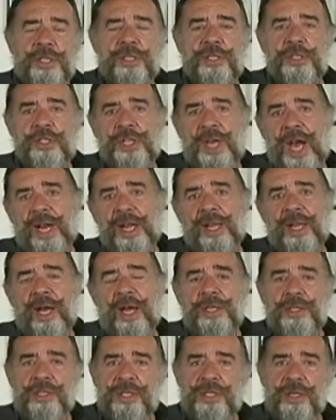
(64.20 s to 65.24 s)

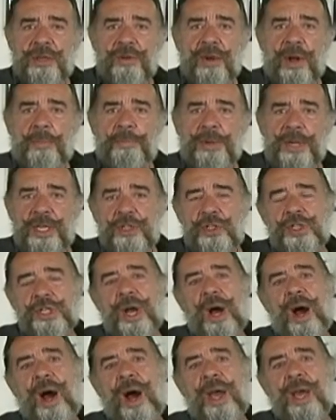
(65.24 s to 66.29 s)
satellites are up in the
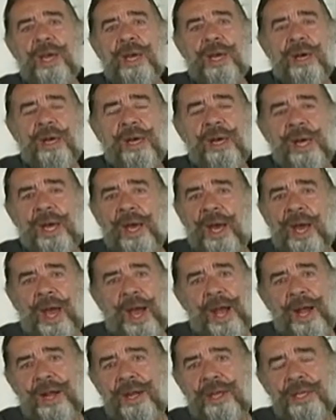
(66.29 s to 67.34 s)
sky,
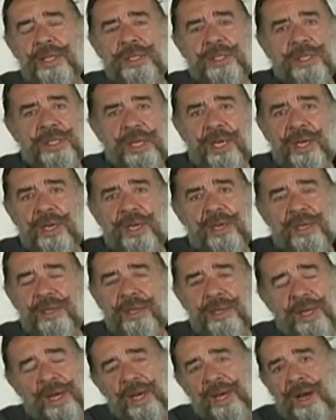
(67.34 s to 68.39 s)
and it's a
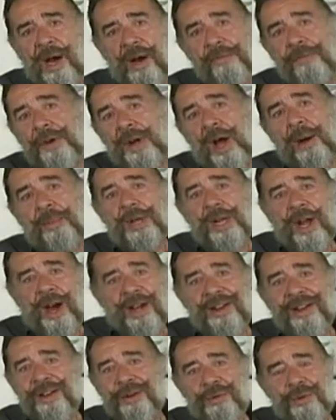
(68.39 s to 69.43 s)
phenomenon.
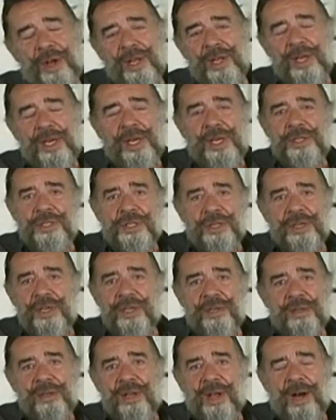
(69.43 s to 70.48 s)
It really is
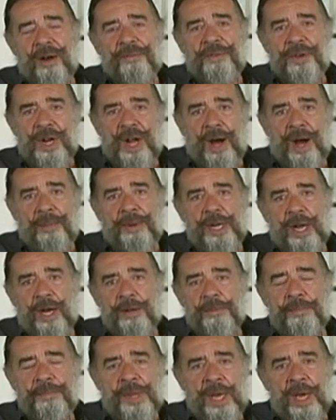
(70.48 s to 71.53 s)
a phenomenon.
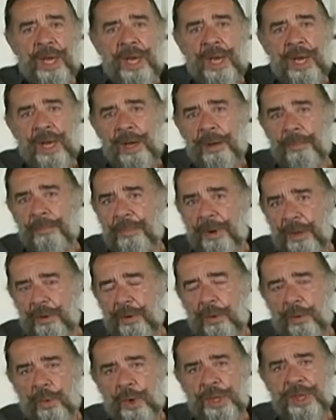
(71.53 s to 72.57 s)
But
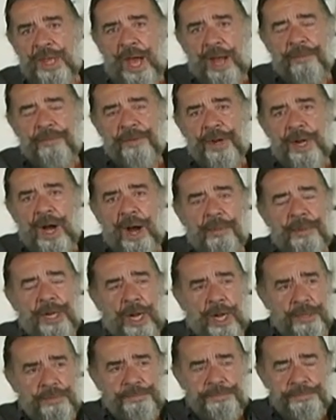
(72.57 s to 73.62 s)
with that phenomenon